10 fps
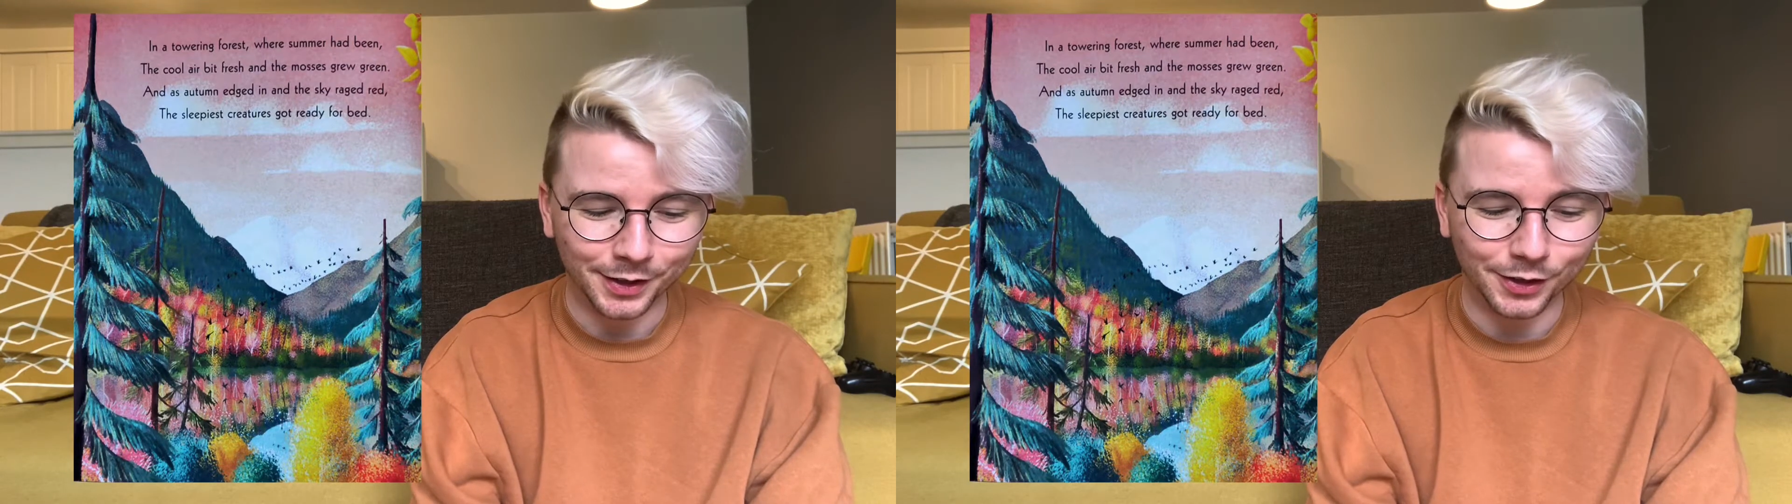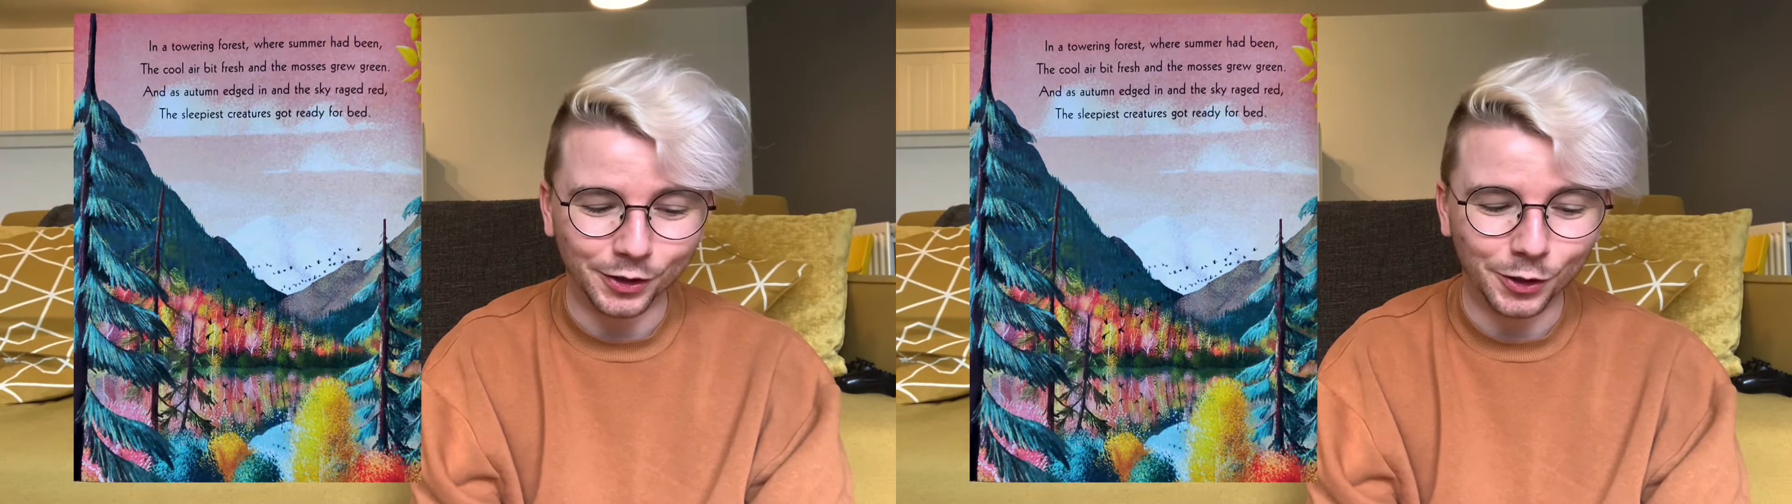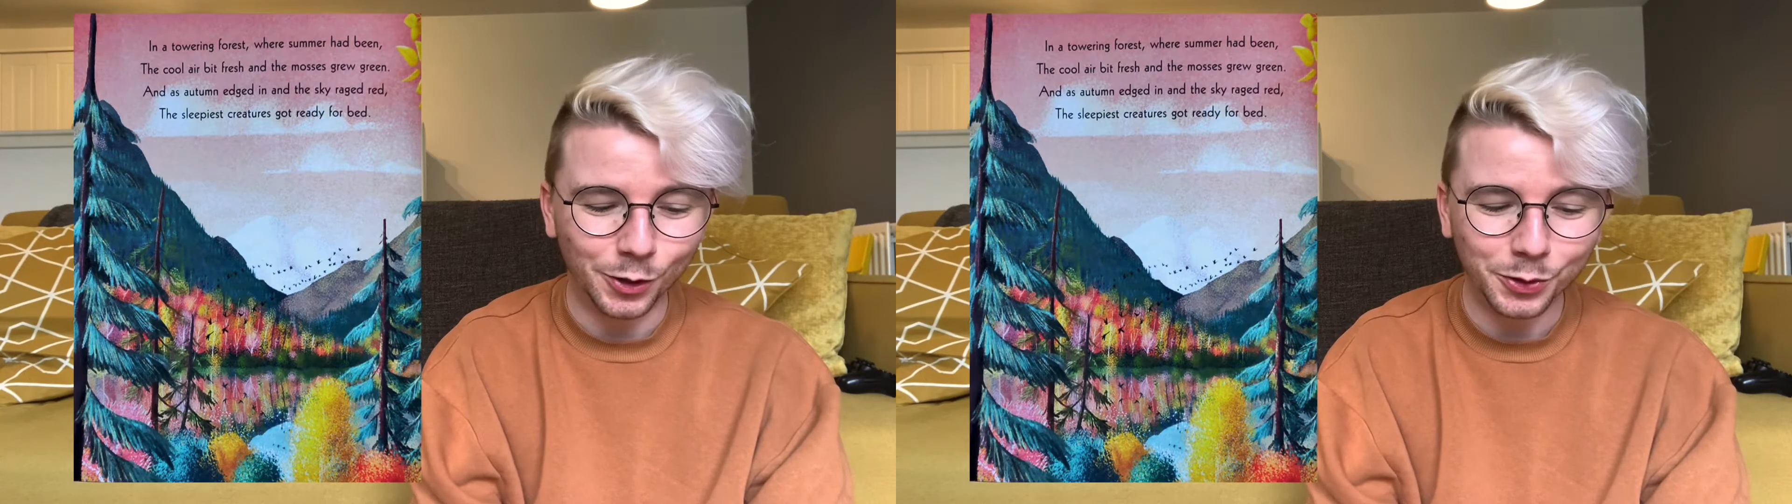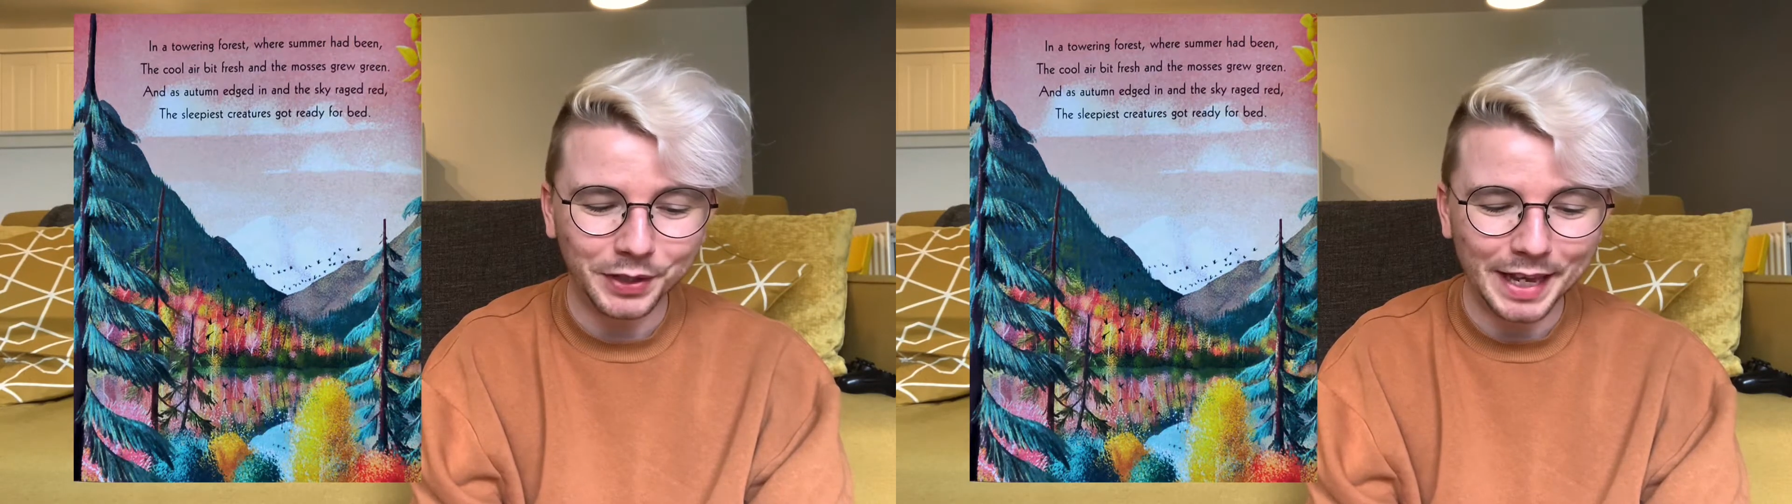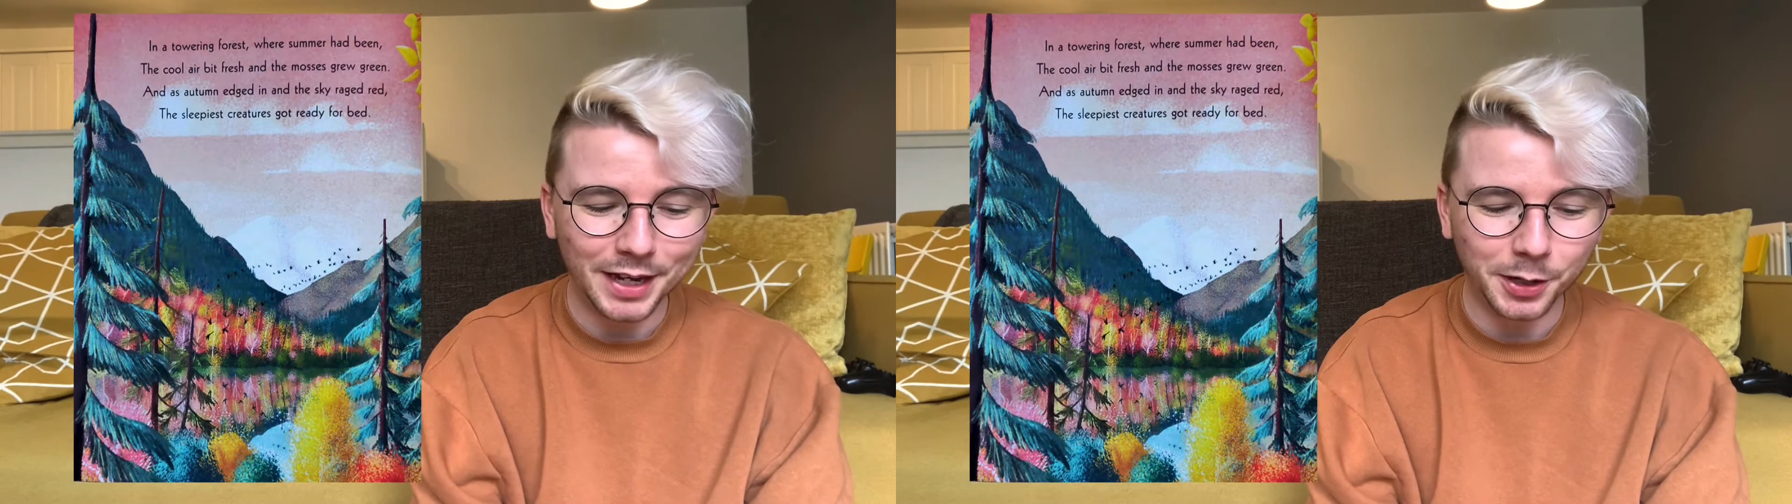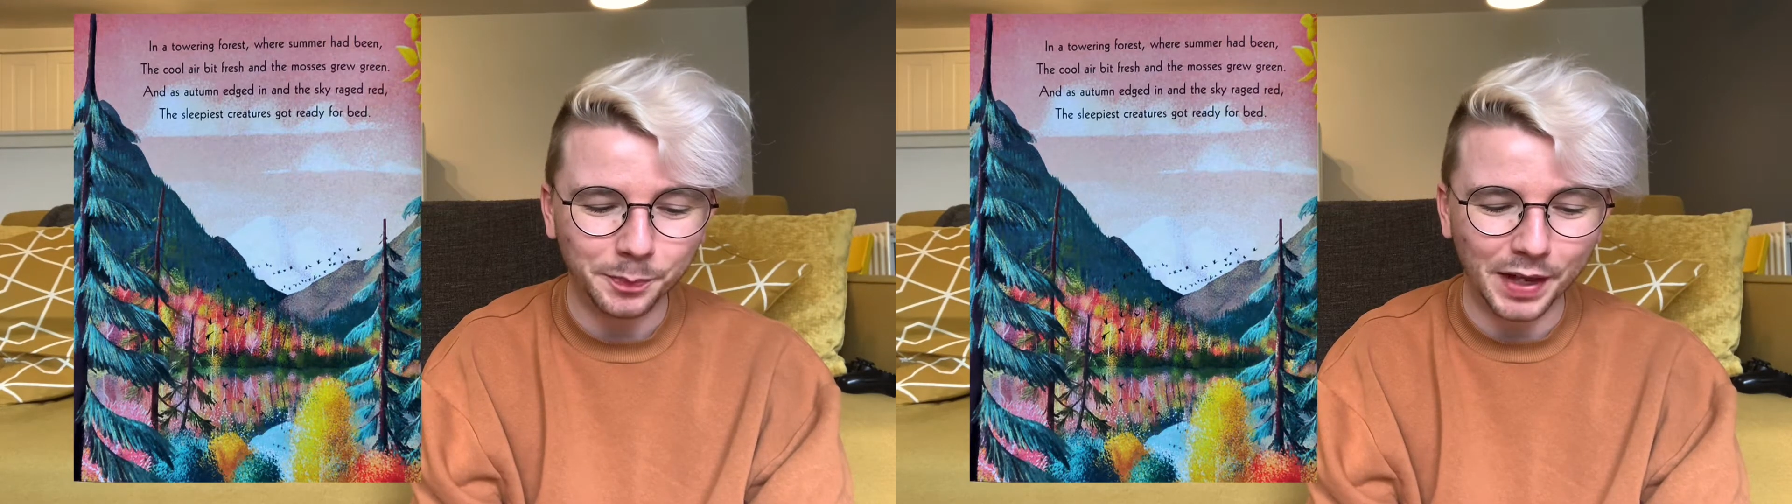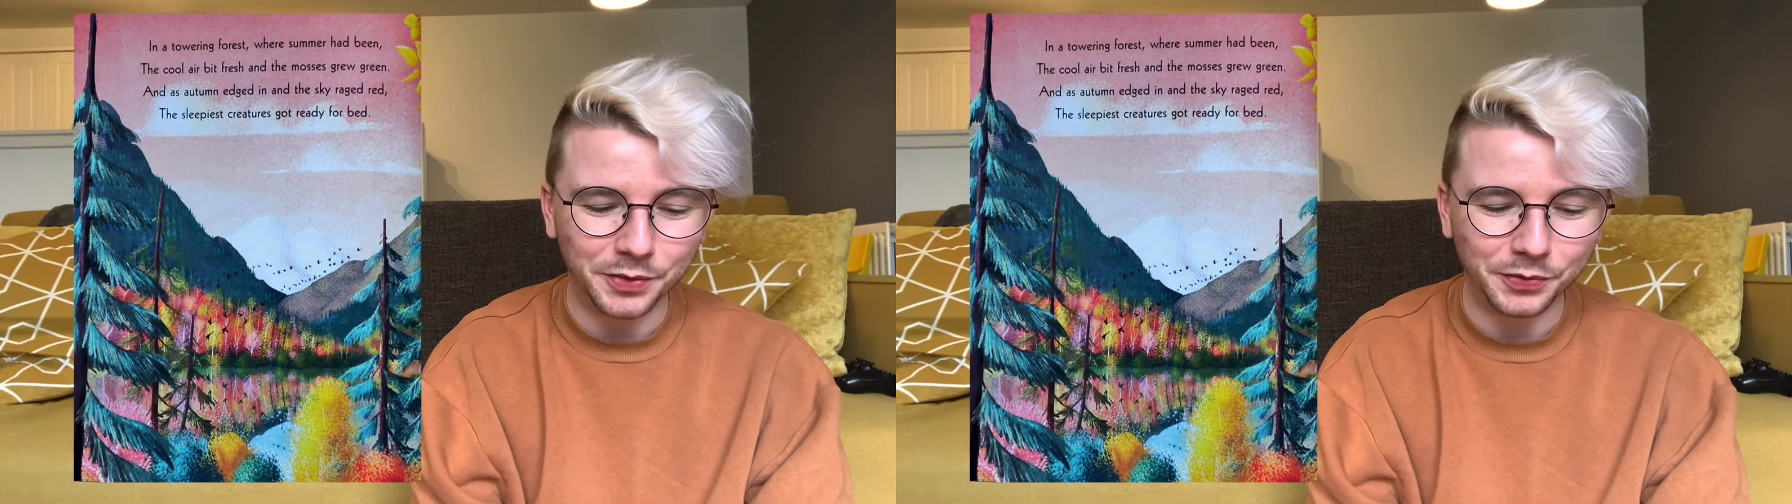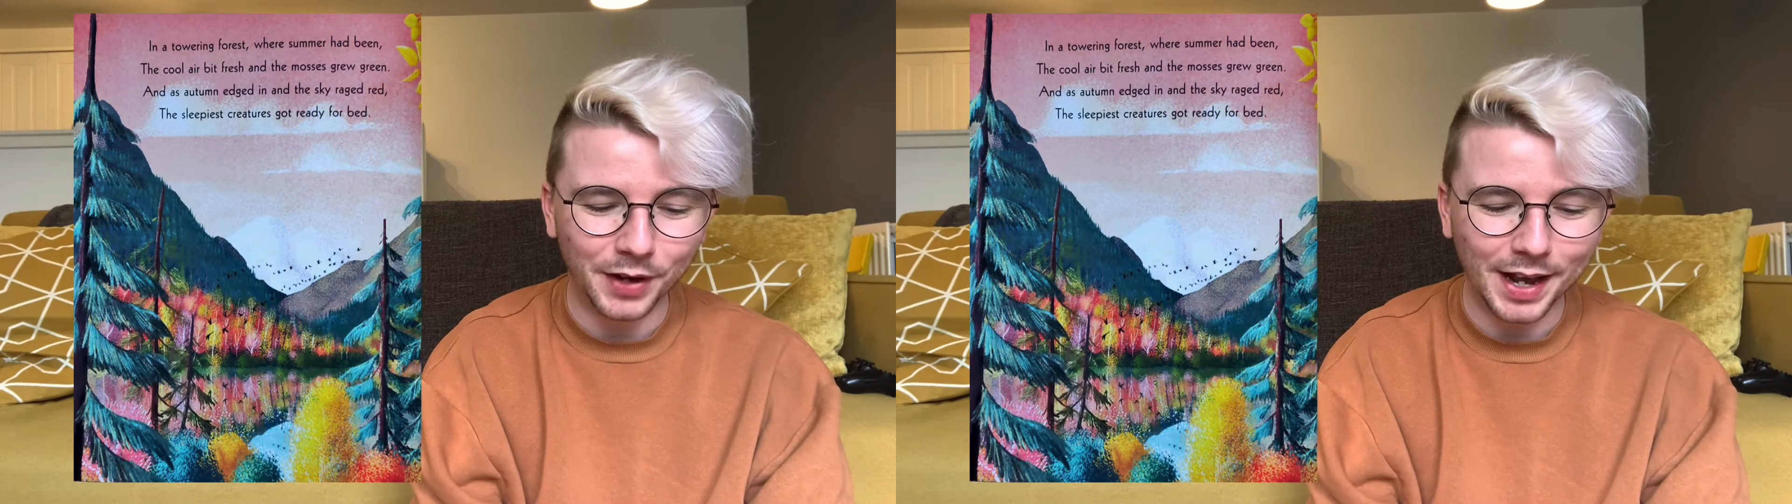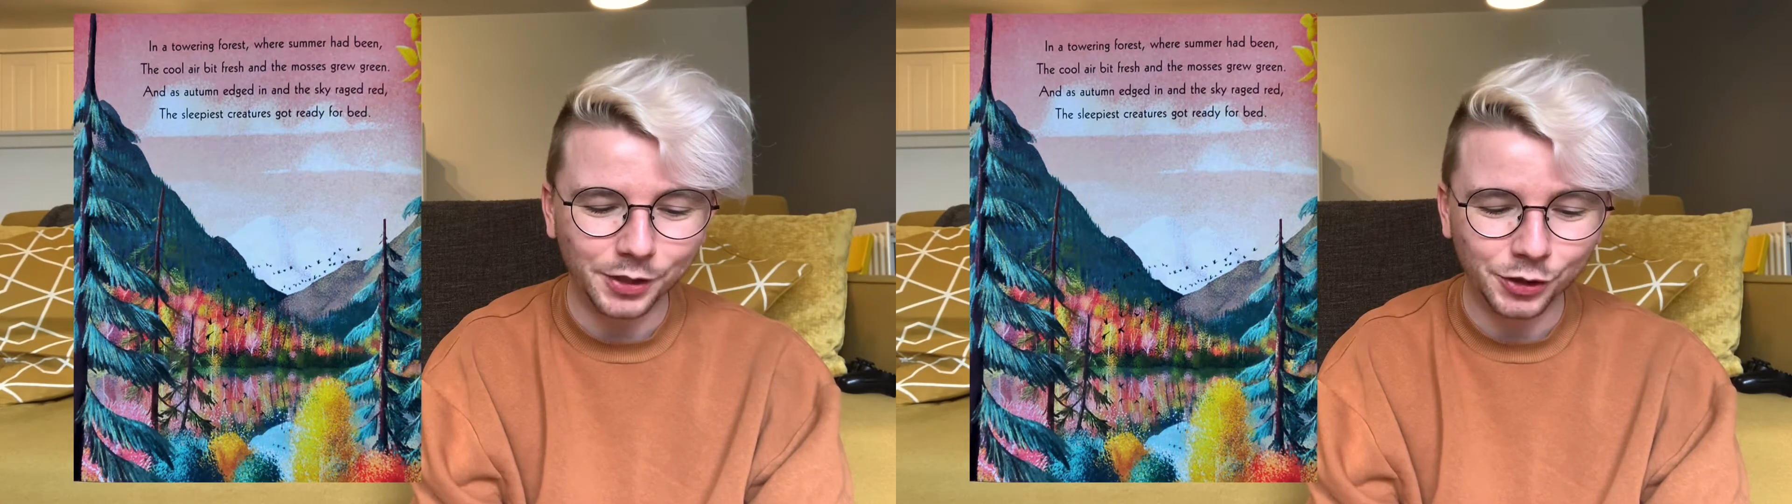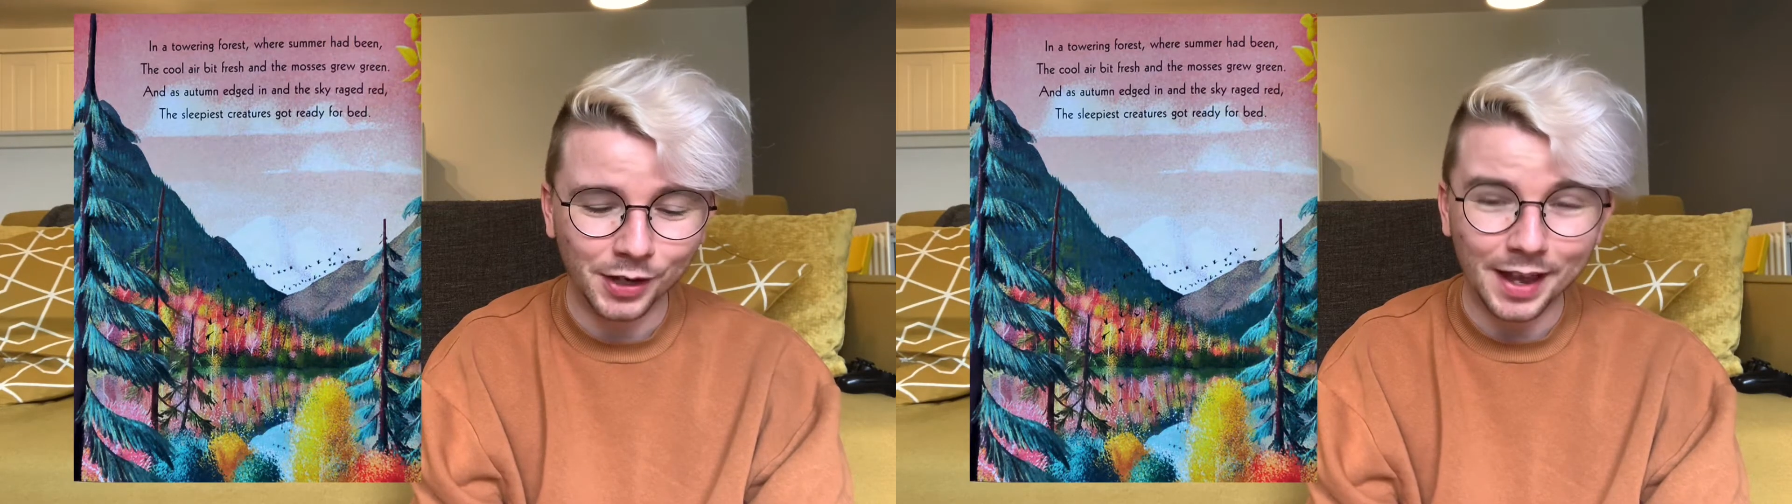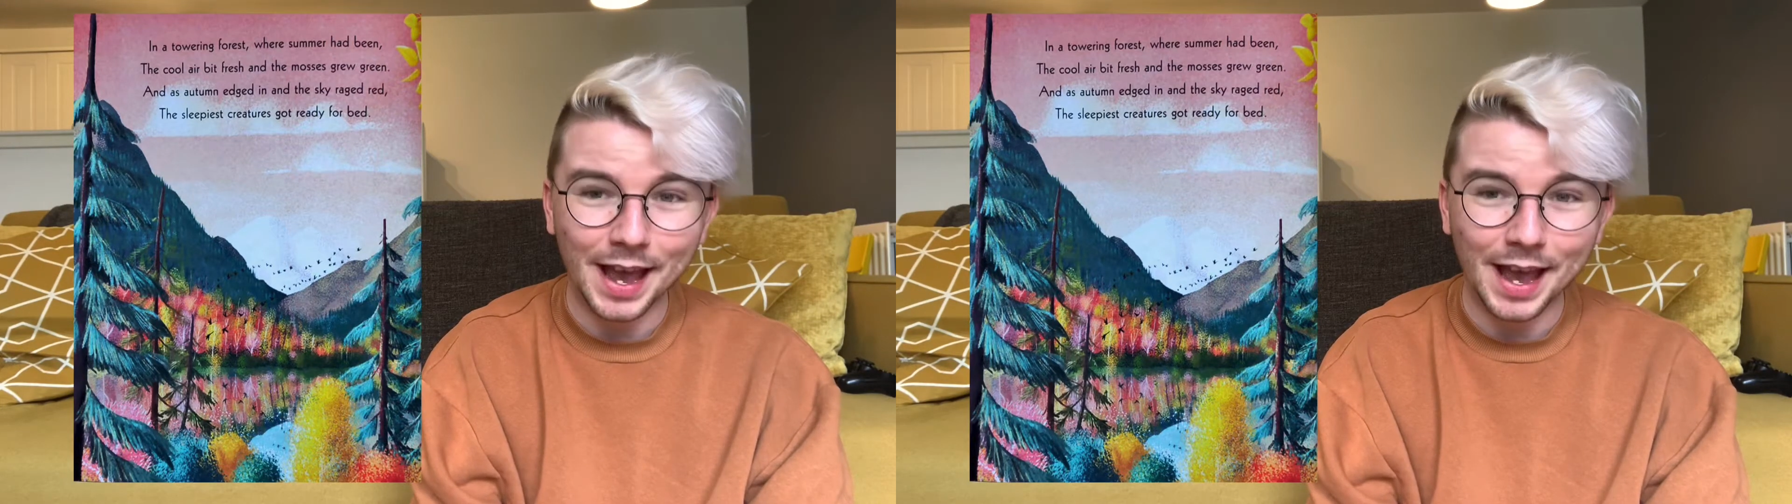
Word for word: the cool air bit fresh,